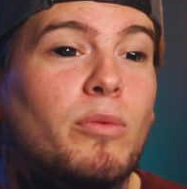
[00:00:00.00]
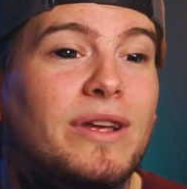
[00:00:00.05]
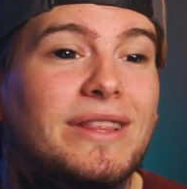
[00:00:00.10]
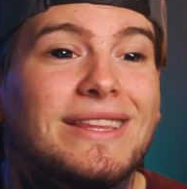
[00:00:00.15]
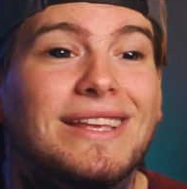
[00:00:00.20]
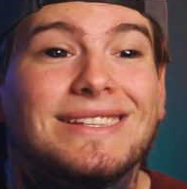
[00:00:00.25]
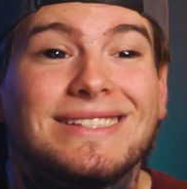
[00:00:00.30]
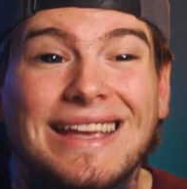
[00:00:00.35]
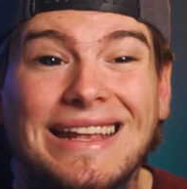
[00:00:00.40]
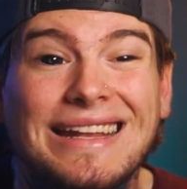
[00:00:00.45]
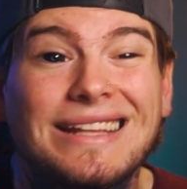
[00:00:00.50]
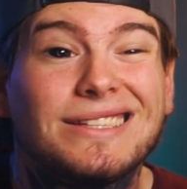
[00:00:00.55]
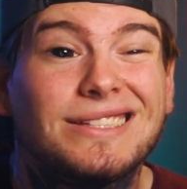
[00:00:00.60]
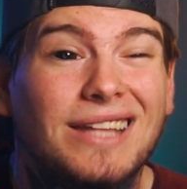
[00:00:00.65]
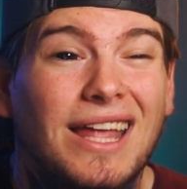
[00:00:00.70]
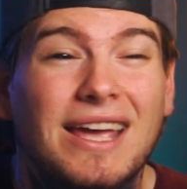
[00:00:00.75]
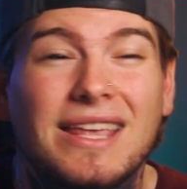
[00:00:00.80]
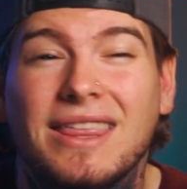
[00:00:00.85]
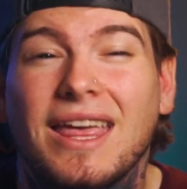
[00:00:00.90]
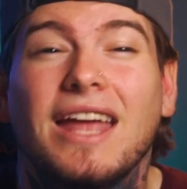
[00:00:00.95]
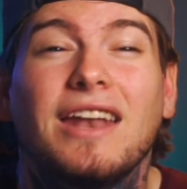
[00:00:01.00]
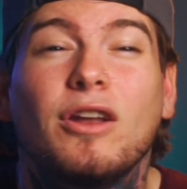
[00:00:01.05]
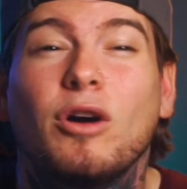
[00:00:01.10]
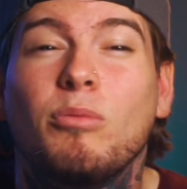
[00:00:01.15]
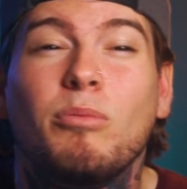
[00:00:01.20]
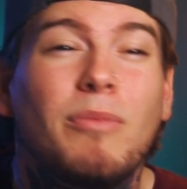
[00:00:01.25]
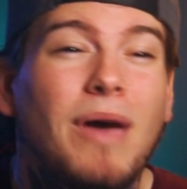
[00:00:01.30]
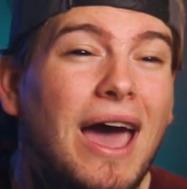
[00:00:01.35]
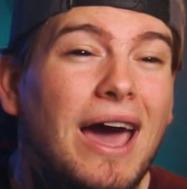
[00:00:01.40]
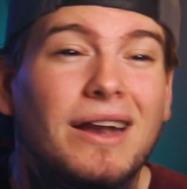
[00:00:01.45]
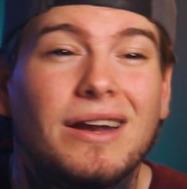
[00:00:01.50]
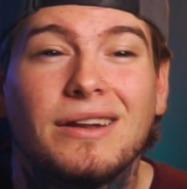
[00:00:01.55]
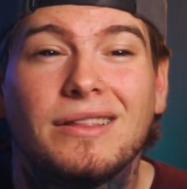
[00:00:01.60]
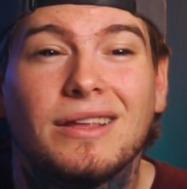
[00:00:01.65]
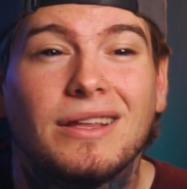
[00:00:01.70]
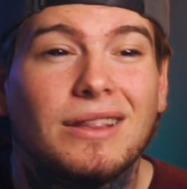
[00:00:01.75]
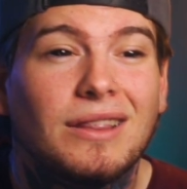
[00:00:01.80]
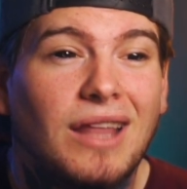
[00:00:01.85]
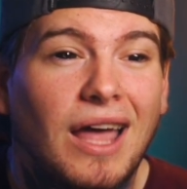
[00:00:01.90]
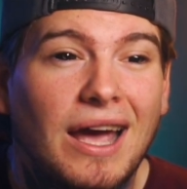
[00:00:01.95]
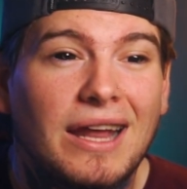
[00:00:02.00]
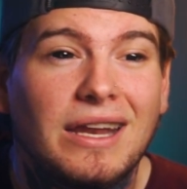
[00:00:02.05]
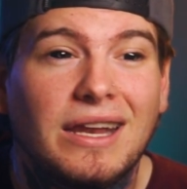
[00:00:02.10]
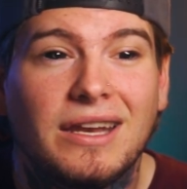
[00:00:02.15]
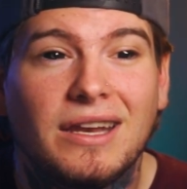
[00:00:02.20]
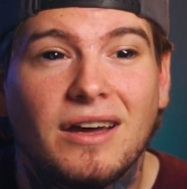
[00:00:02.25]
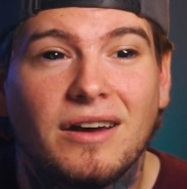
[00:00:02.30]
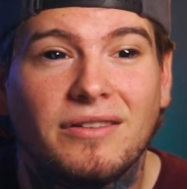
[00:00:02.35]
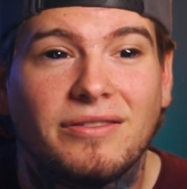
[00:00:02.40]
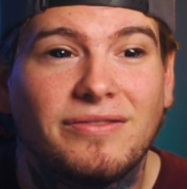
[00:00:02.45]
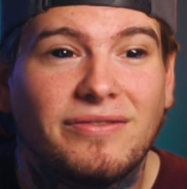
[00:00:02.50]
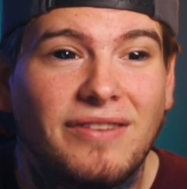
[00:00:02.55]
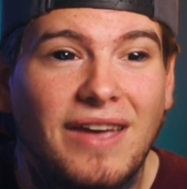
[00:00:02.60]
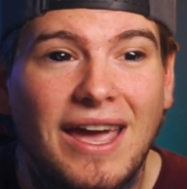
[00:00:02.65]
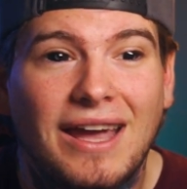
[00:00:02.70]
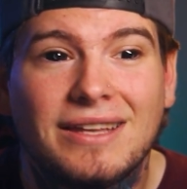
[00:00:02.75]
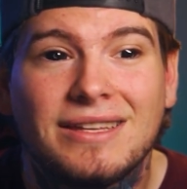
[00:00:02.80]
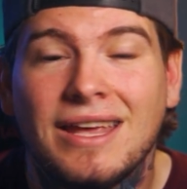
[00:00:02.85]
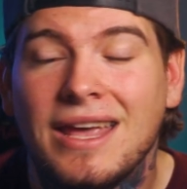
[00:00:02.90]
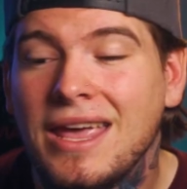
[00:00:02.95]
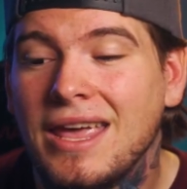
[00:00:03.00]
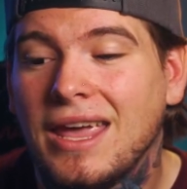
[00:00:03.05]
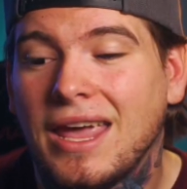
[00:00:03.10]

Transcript: with this, and it's like that no matter the lighting effect,